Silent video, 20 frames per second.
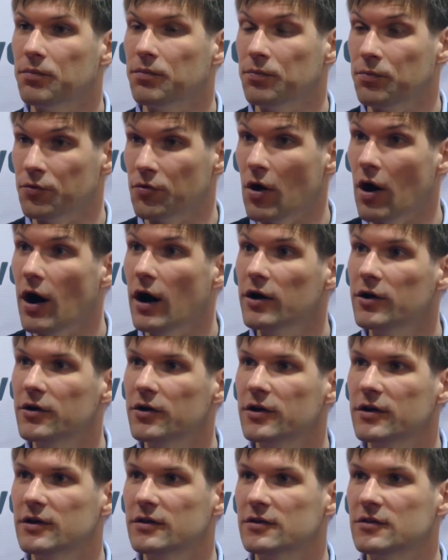
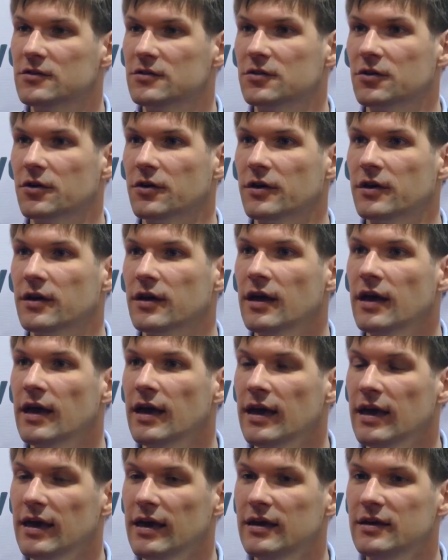broader concern
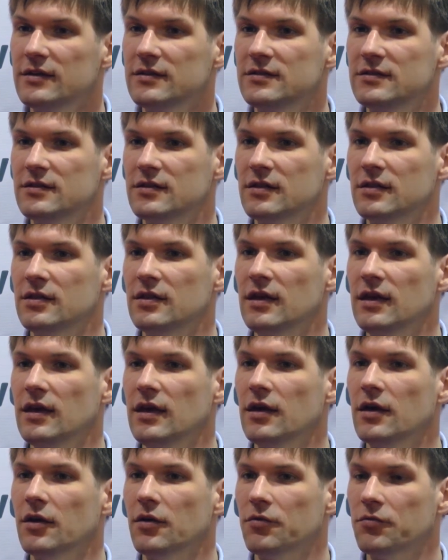is
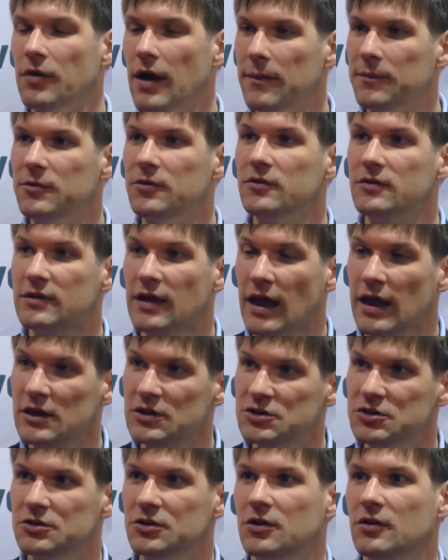the
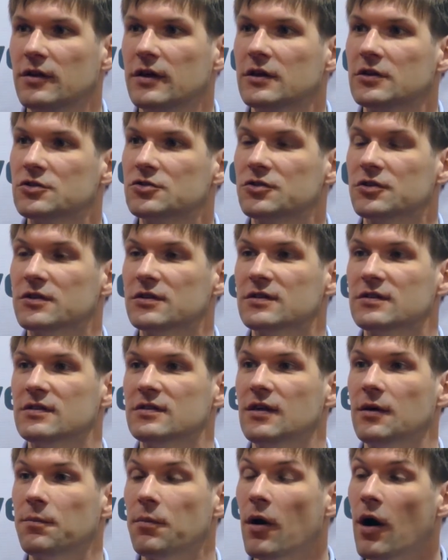reputational
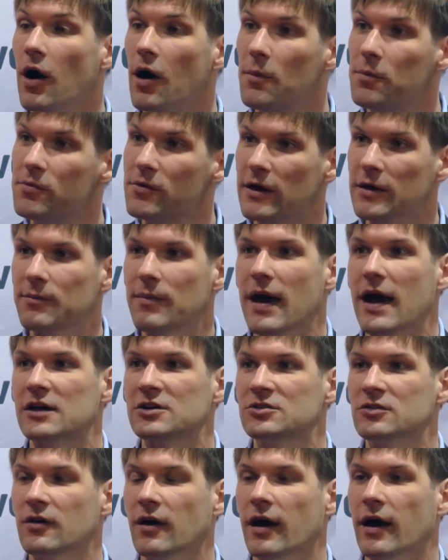interest, the public
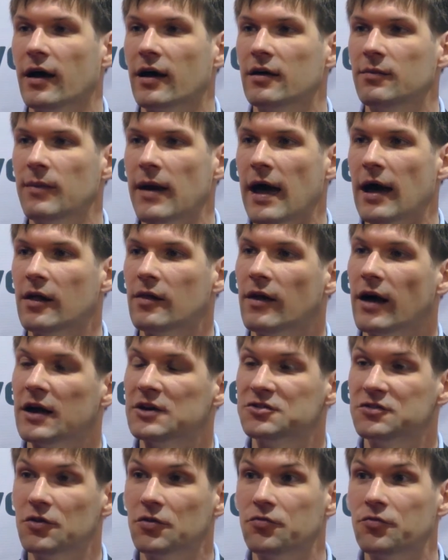
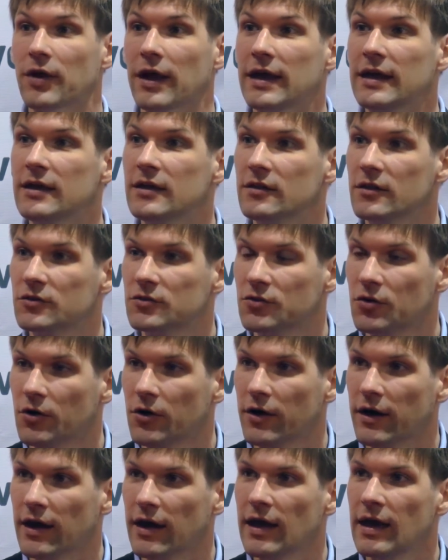backlash, the
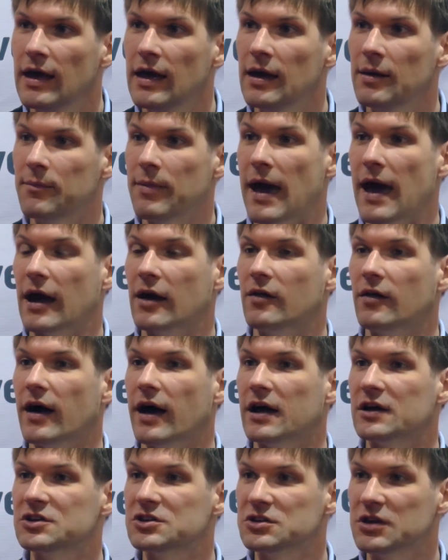regulatory
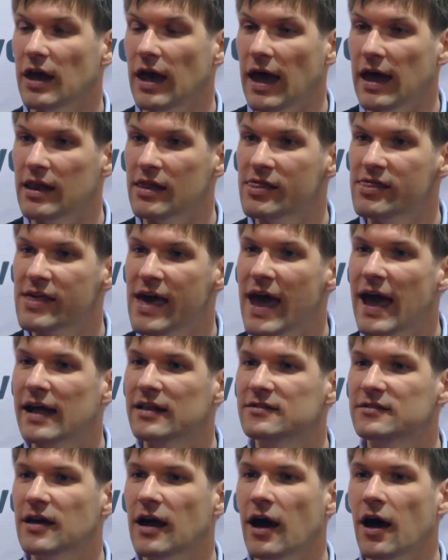backlash. And
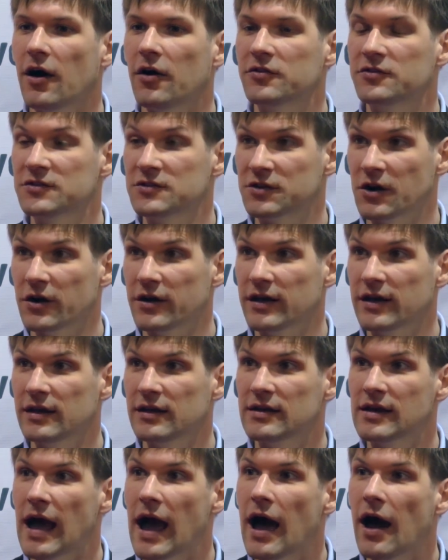that's how,
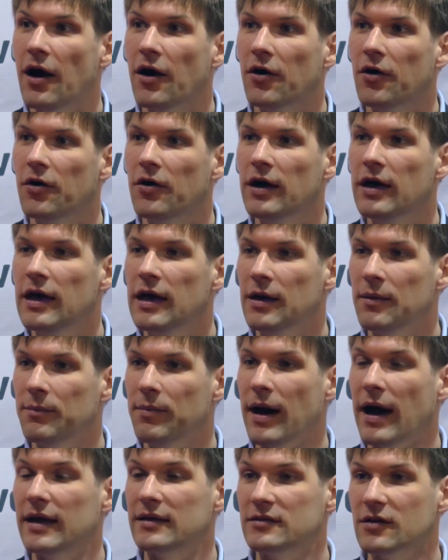starting now,
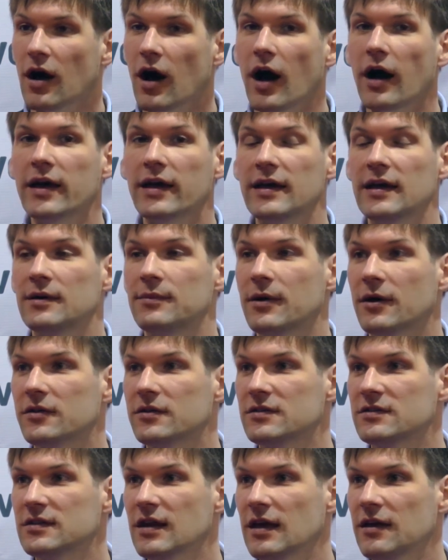by talking
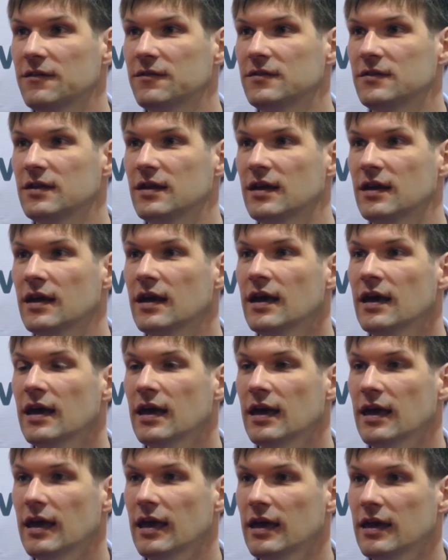about safety,
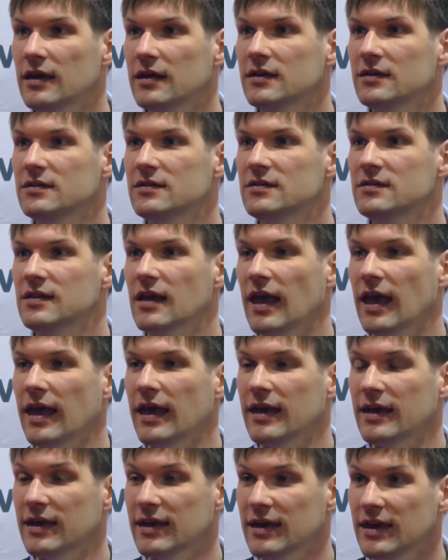is
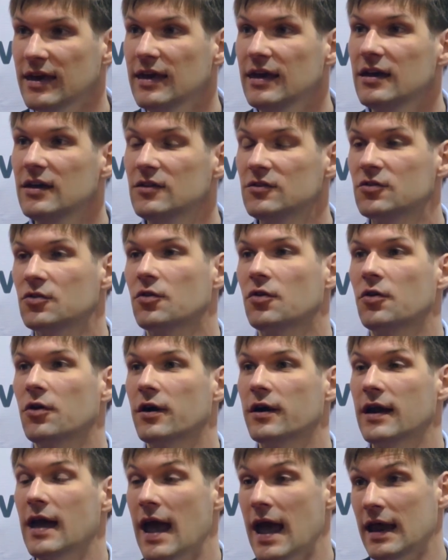a key
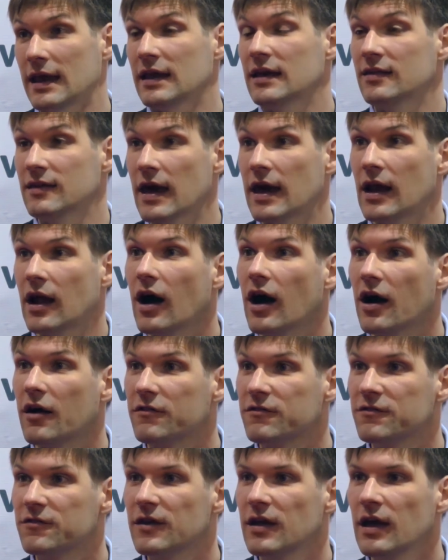toward heading that
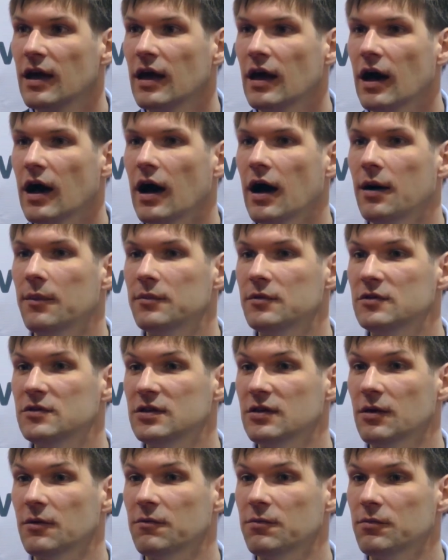off.
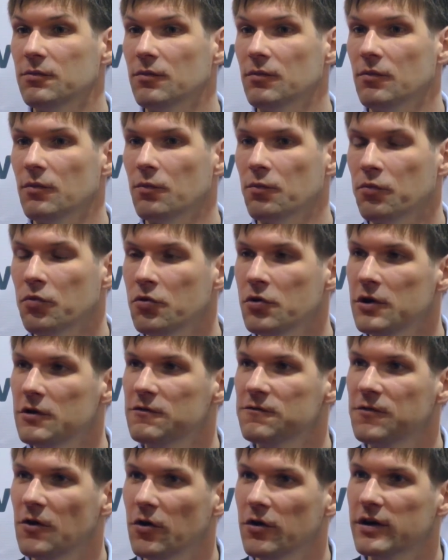To put
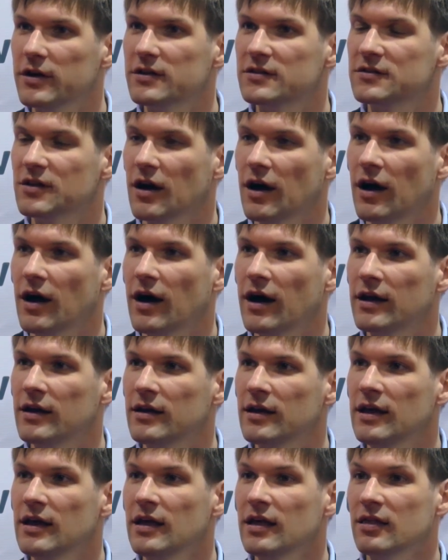focus
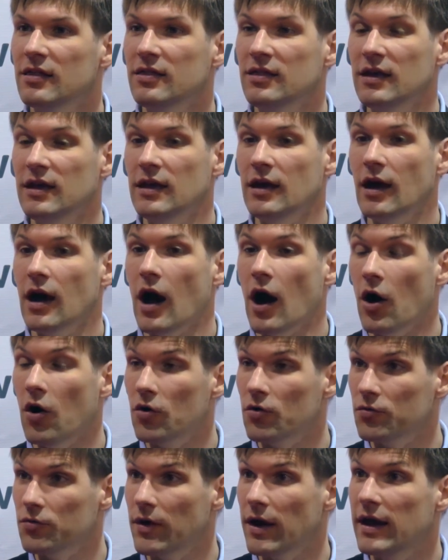on the
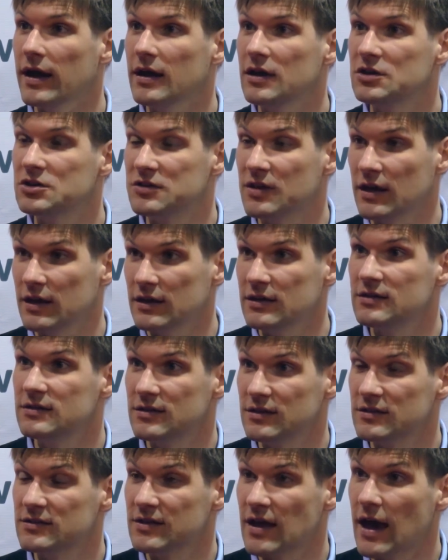outrage that
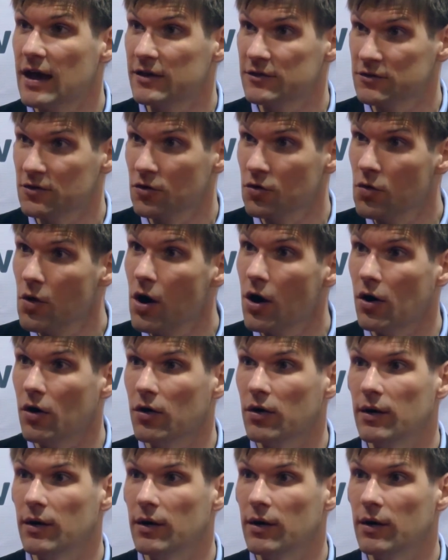is the status quo.